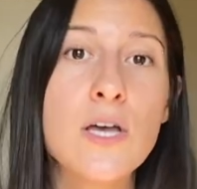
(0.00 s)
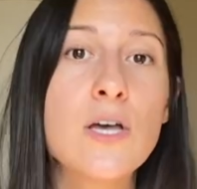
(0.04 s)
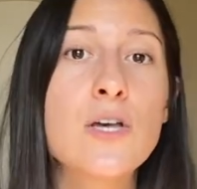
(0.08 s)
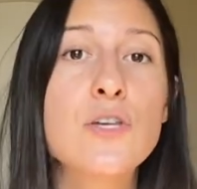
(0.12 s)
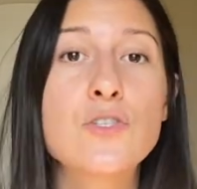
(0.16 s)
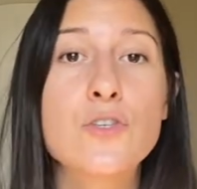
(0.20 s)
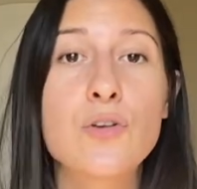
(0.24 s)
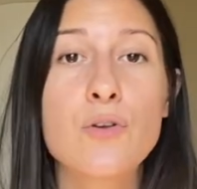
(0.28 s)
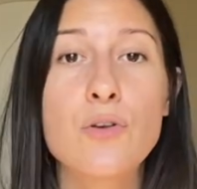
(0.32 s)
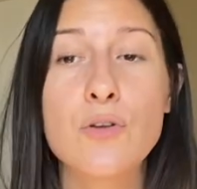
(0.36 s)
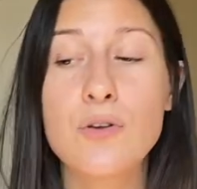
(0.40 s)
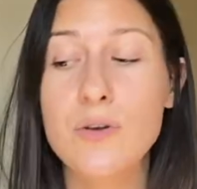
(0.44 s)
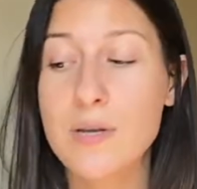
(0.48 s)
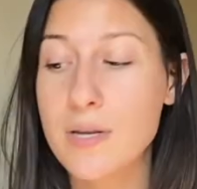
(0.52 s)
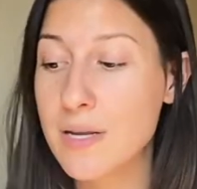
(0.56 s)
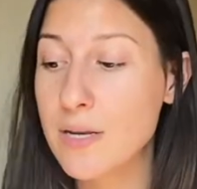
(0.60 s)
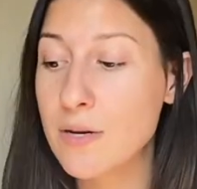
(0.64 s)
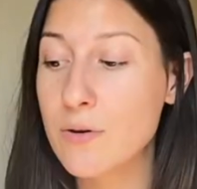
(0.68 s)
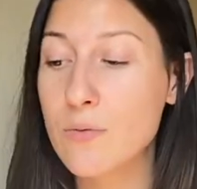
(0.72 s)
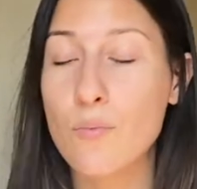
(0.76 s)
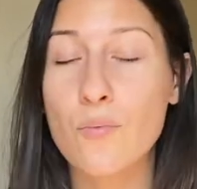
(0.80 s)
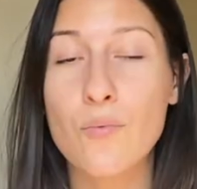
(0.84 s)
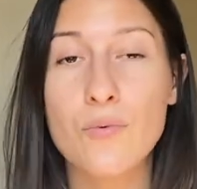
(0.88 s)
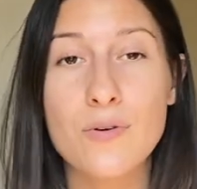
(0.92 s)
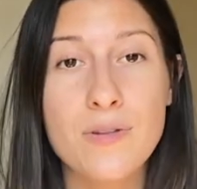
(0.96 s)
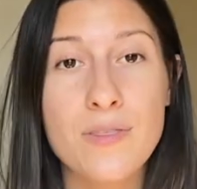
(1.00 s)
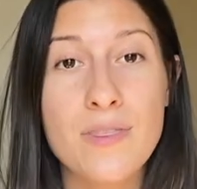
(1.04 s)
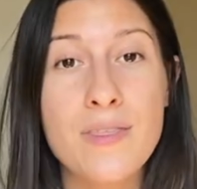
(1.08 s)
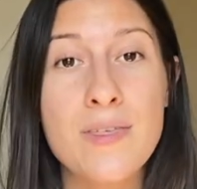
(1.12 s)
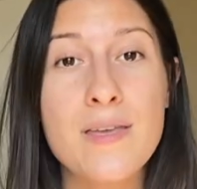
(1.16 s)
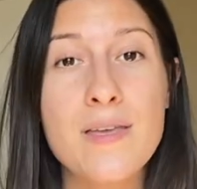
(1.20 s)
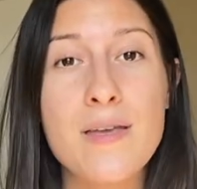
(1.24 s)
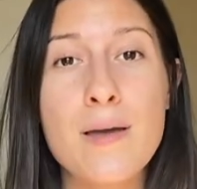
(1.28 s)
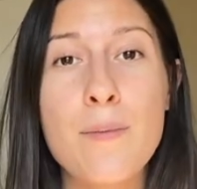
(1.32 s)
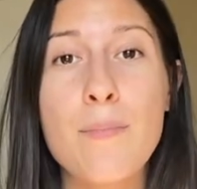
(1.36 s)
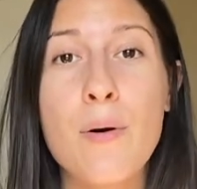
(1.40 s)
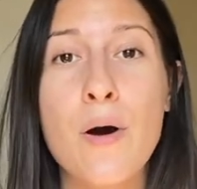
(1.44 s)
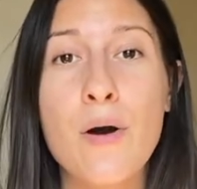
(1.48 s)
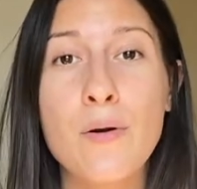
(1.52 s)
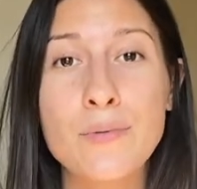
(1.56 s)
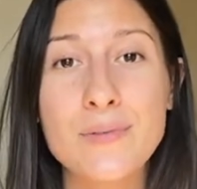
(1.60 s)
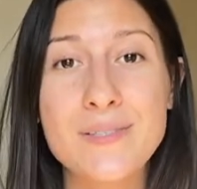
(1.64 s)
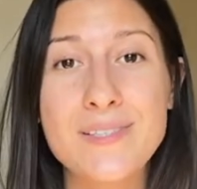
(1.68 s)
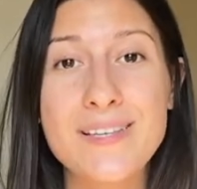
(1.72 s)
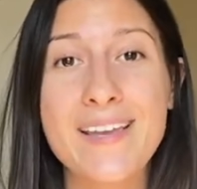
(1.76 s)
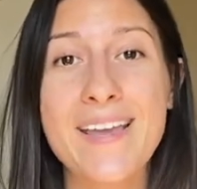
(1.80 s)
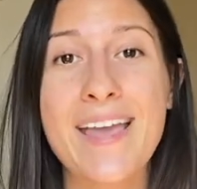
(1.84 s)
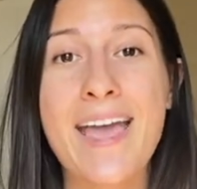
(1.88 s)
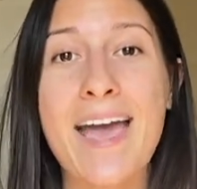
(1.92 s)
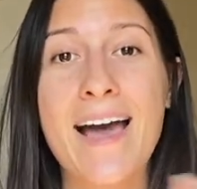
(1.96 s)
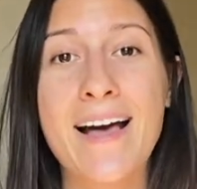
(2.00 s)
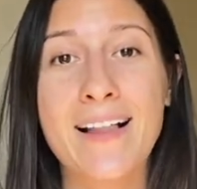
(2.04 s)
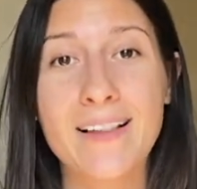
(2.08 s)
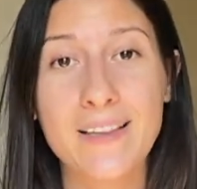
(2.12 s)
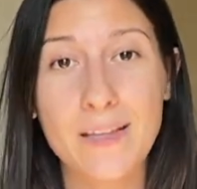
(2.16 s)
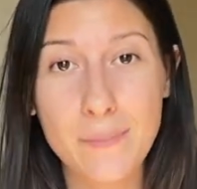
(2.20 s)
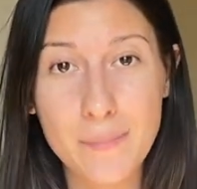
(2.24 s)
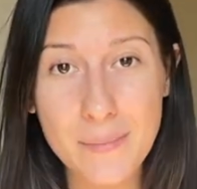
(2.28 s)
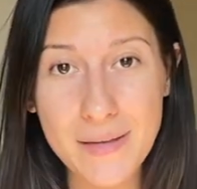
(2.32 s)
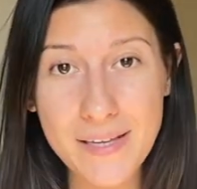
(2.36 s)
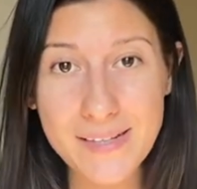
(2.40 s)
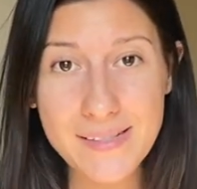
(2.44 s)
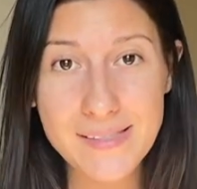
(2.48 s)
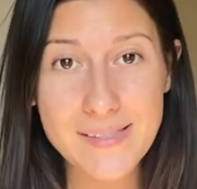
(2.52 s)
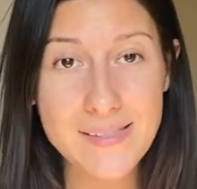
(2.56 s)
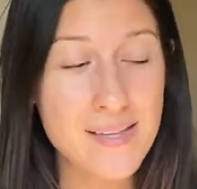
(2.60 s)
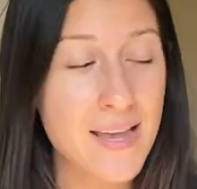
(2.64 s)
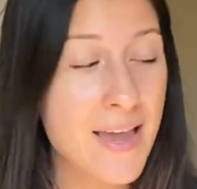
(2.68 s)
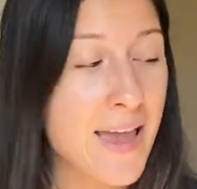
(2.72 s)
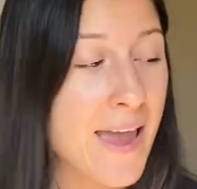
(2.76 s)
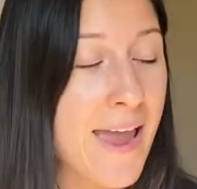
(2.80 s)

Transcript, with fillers: So you need the opposing elements